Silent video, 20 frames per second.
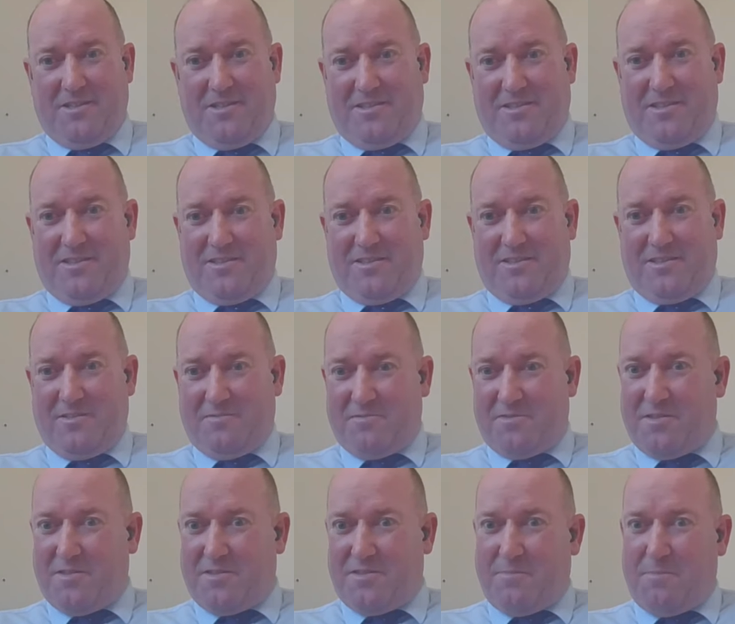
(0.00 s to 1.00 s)
The,
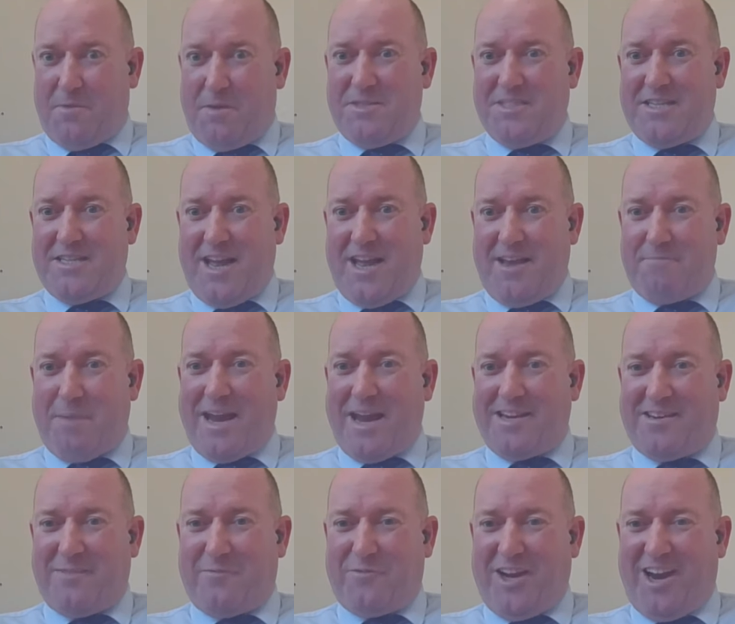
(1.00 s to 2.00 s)
the the mum and dad
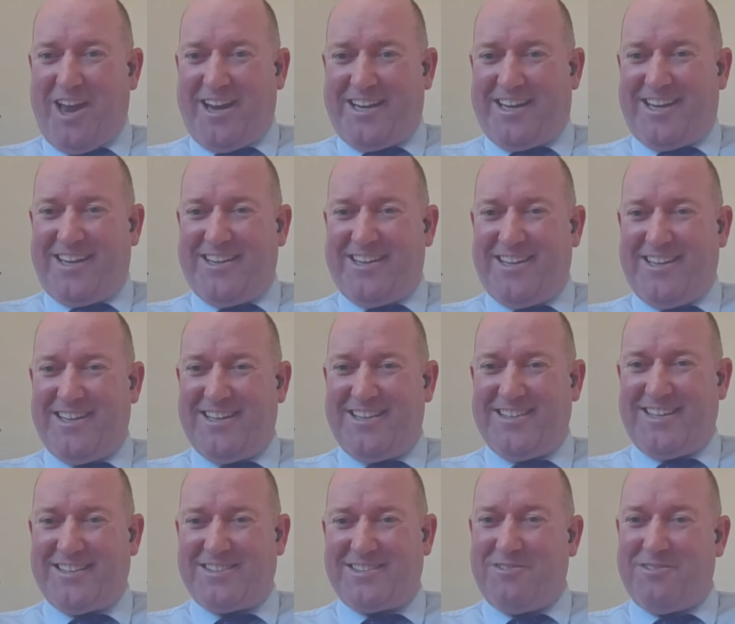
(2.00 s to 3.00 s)
bank, if you like, uh,
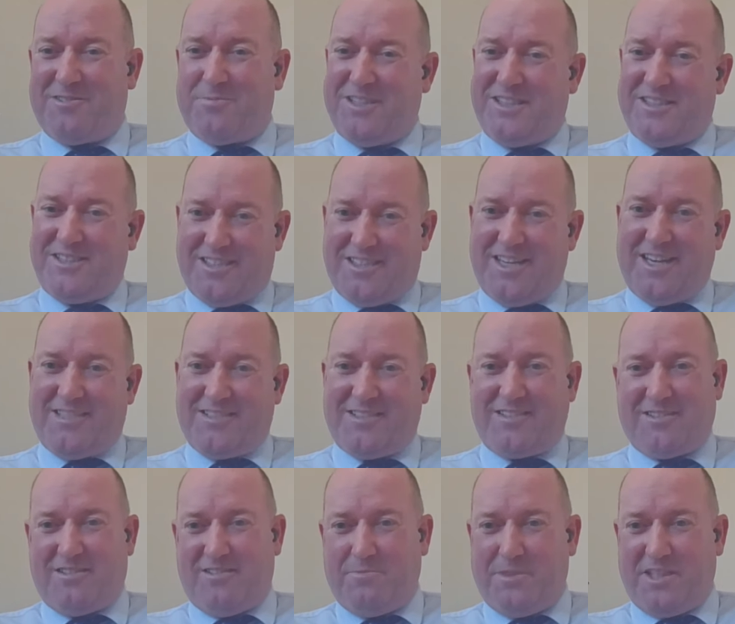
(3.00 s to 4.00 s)
that's going to be the state,
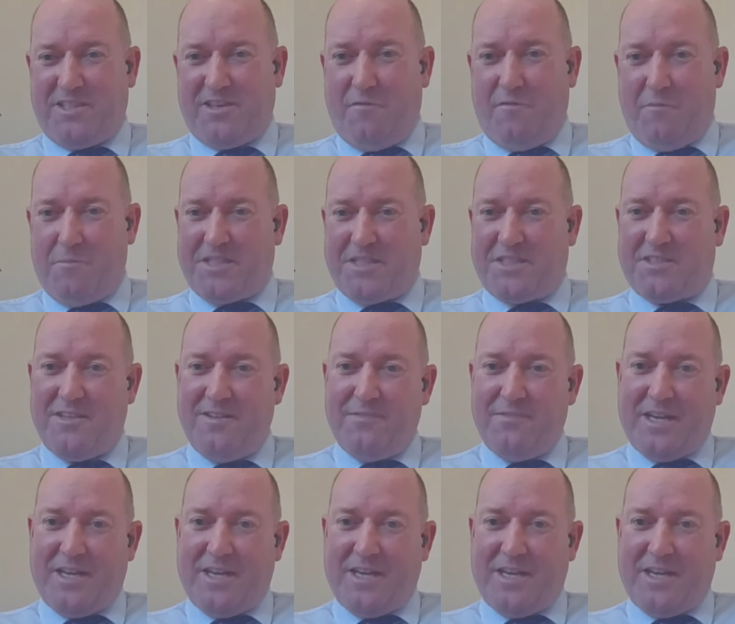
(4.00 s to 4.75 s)
that's going to be the government.